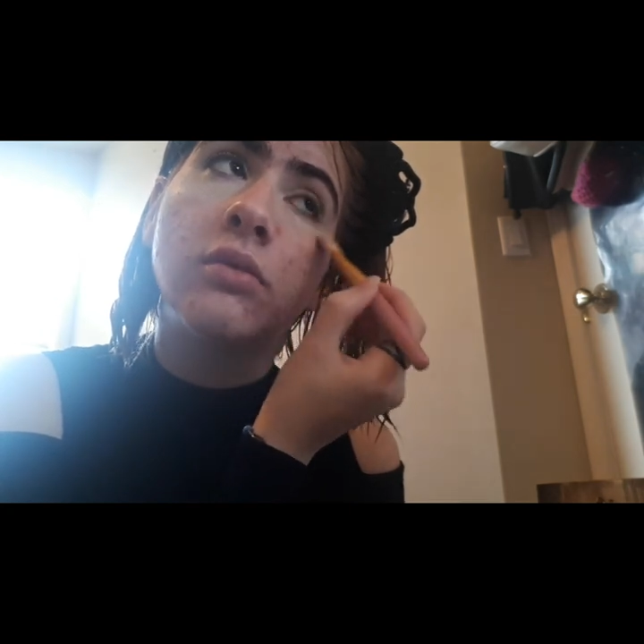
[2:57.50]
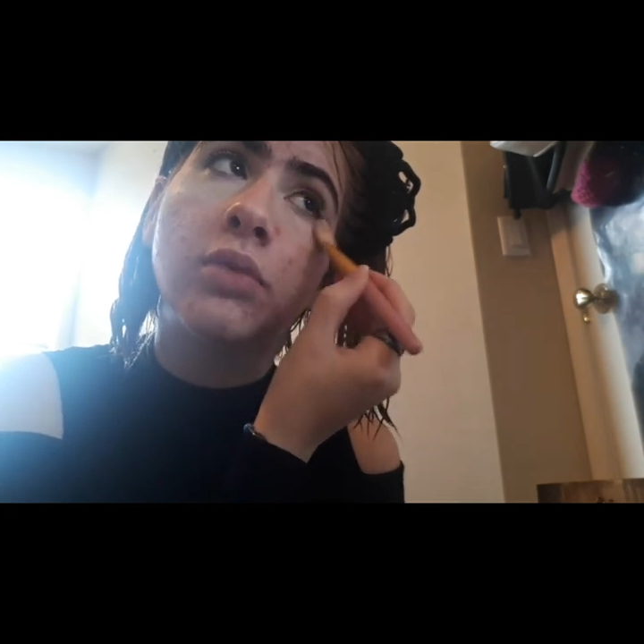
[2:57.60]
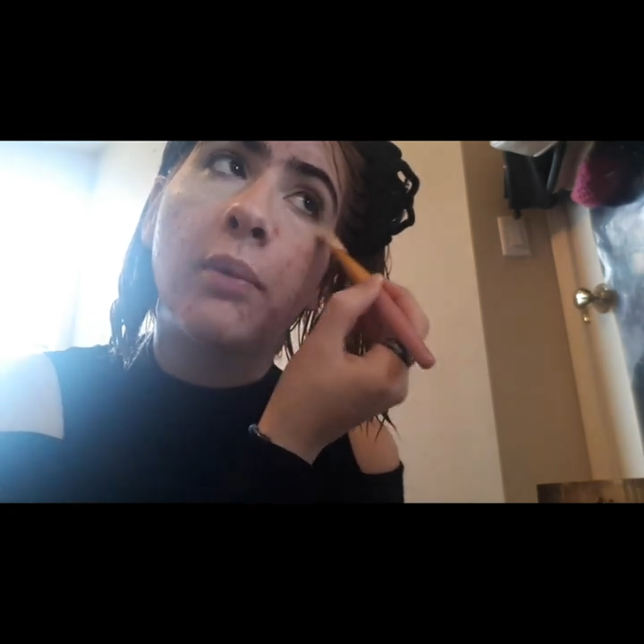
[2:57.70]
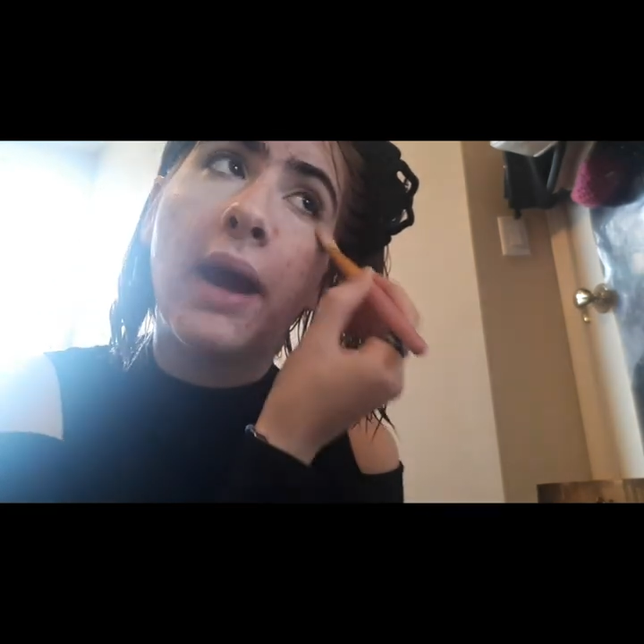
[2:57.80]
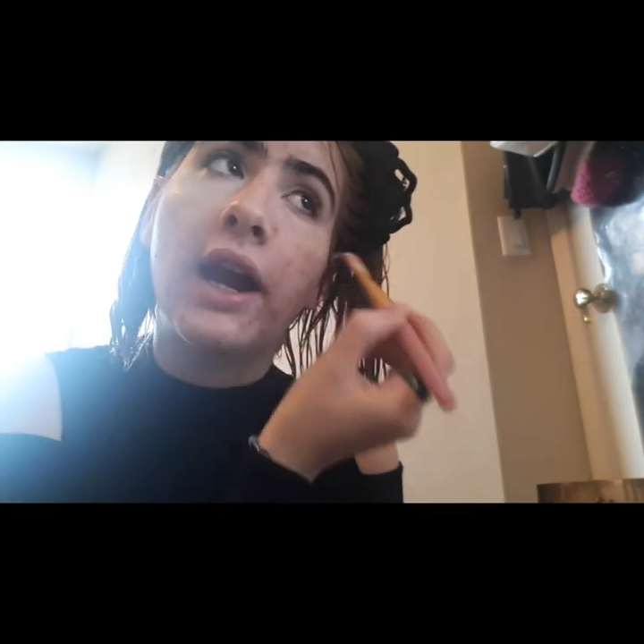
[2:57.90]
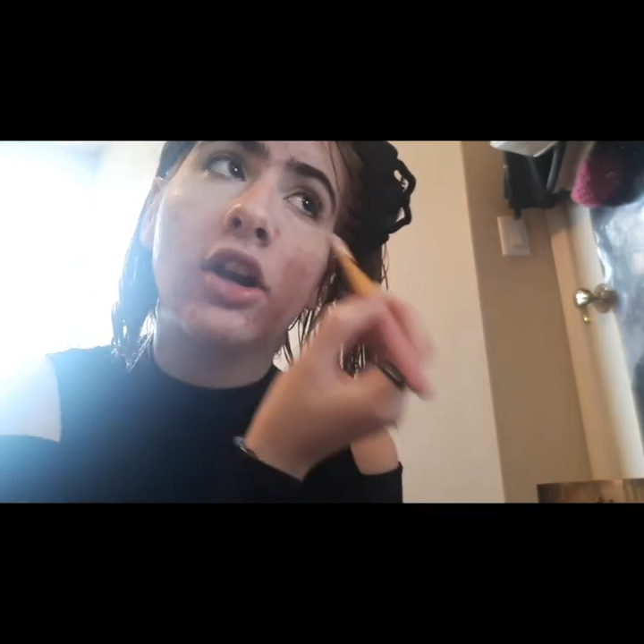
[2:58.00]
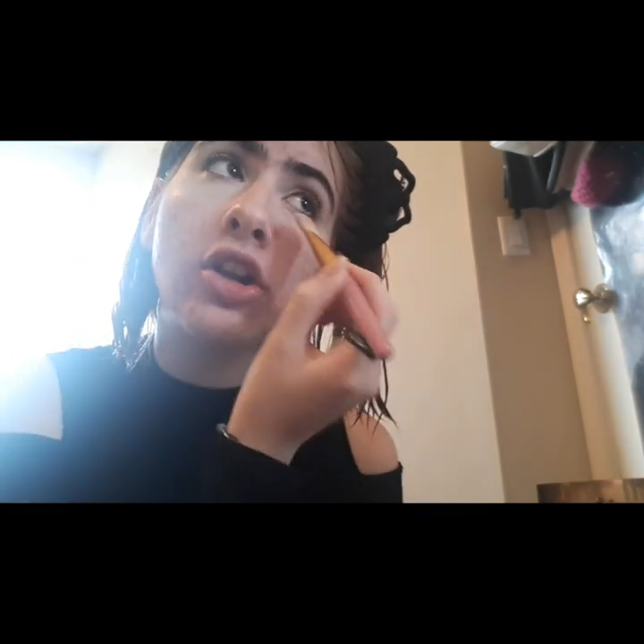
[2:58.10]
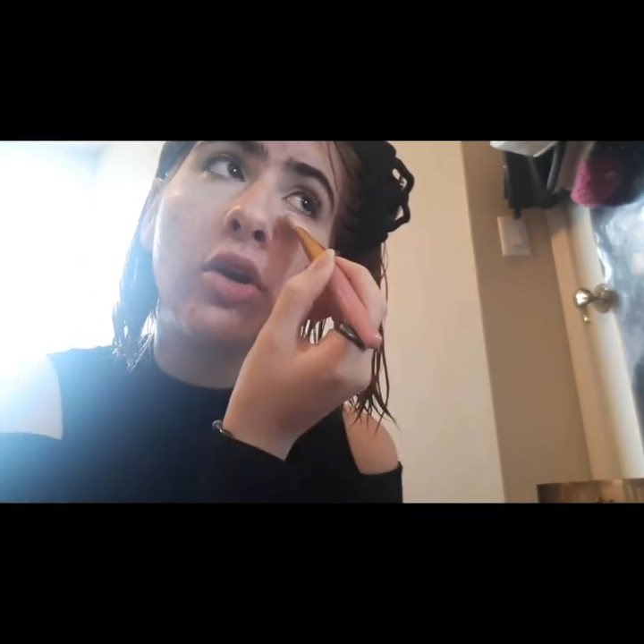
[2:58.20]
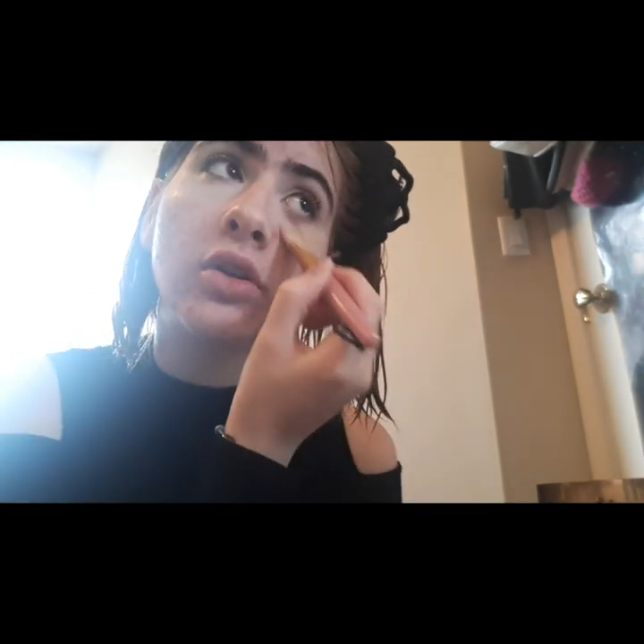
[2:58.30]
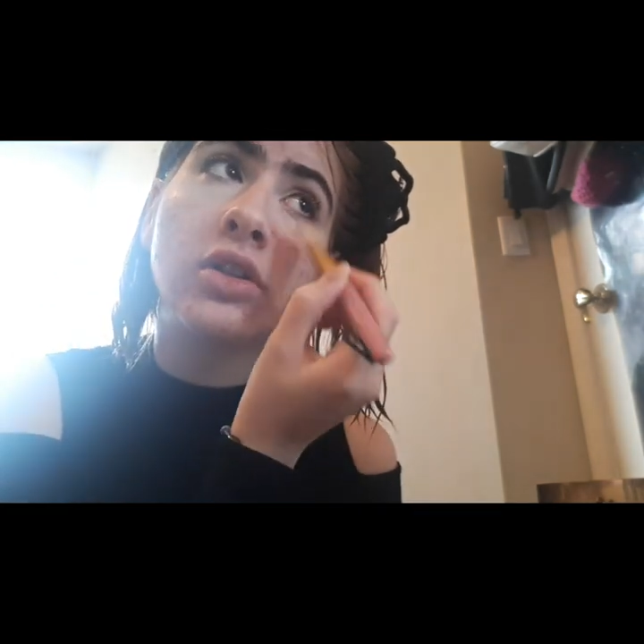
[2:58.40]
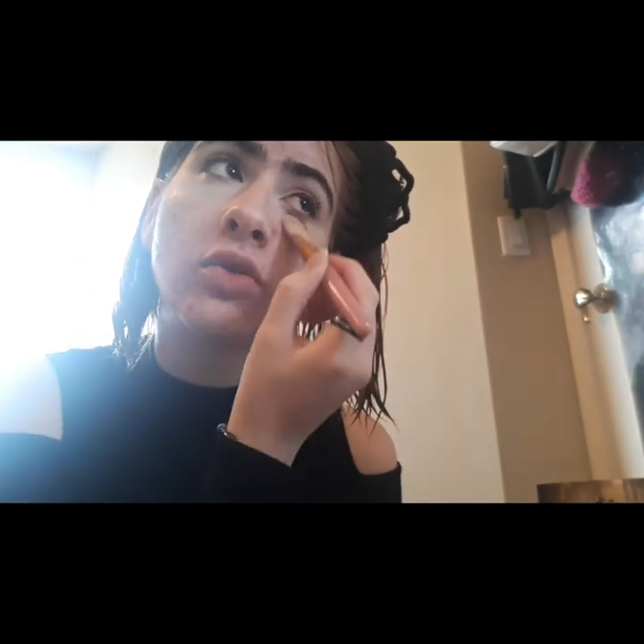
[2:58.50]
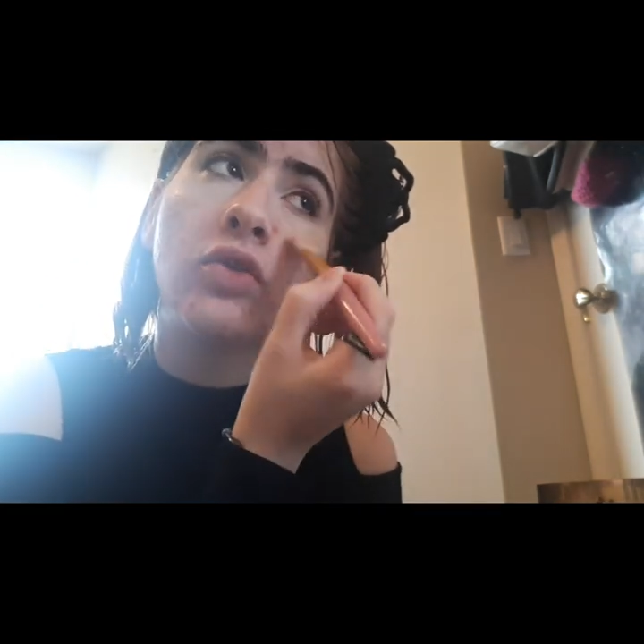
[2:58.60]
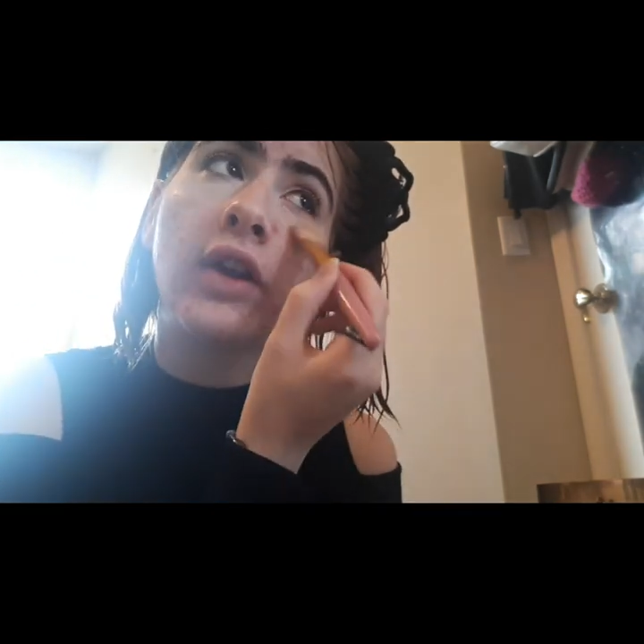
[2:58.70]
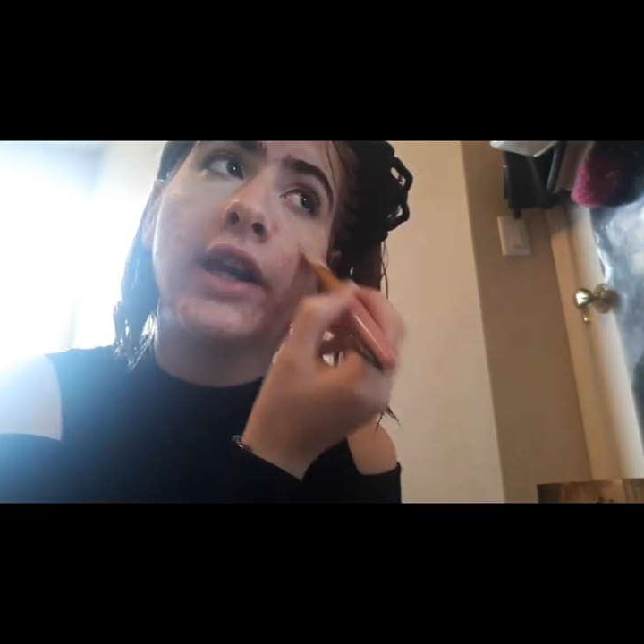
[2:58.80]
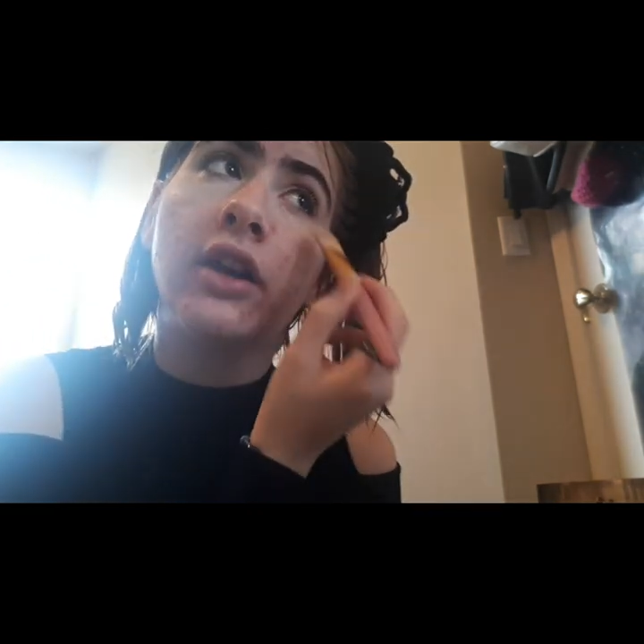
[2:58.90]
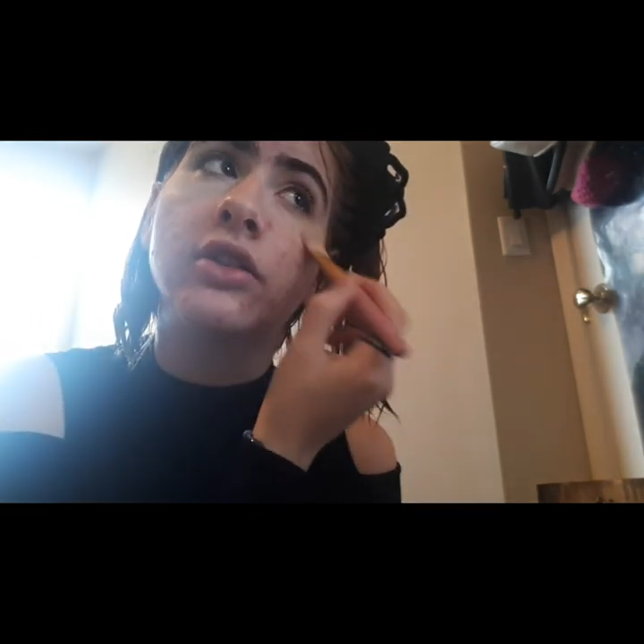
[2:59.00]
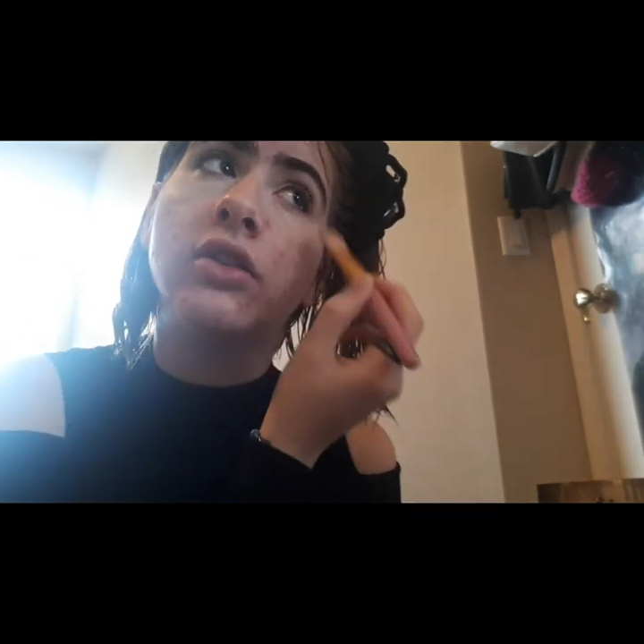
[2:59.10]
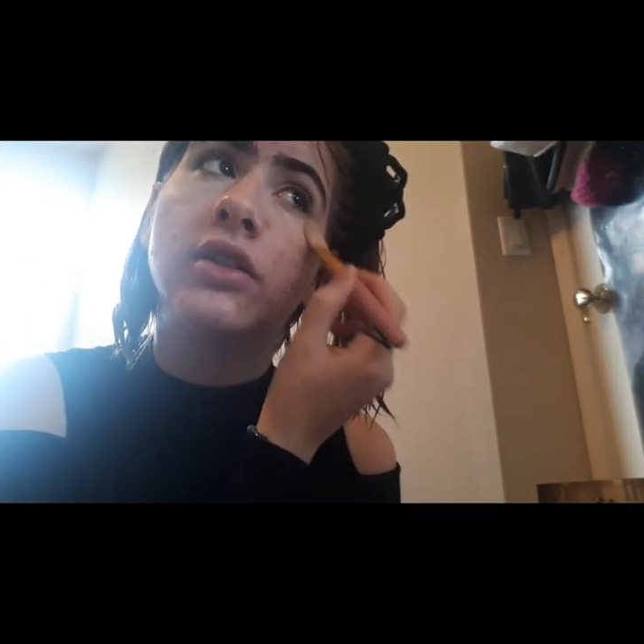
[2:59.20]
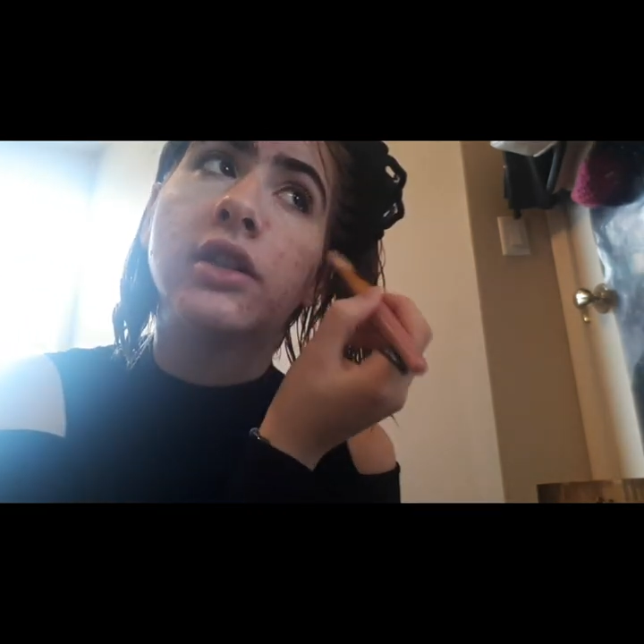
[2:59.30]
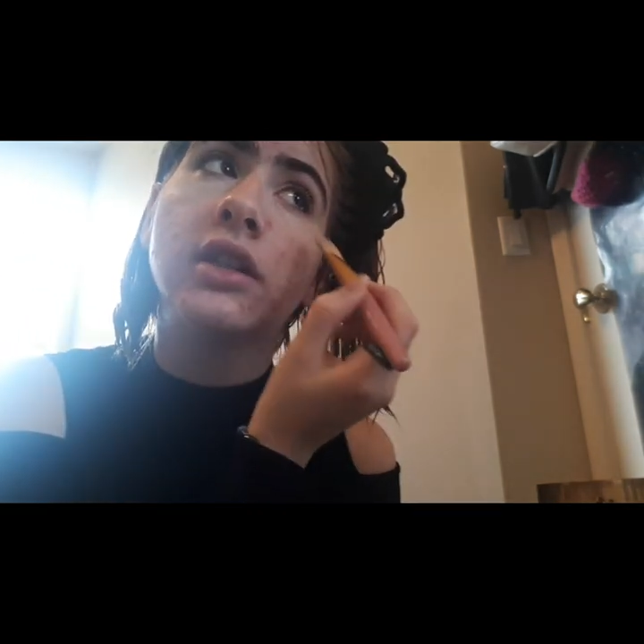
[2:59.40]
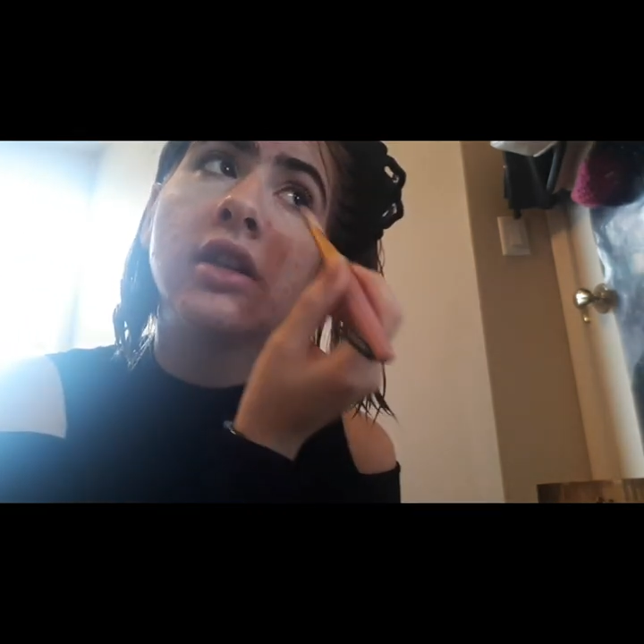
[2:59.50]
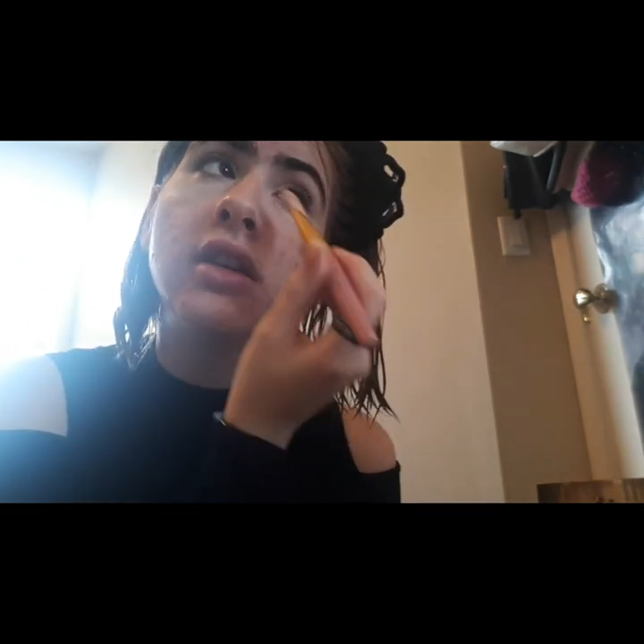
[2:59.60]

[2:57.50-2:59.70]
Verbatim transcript: prepared to go to school right now as long as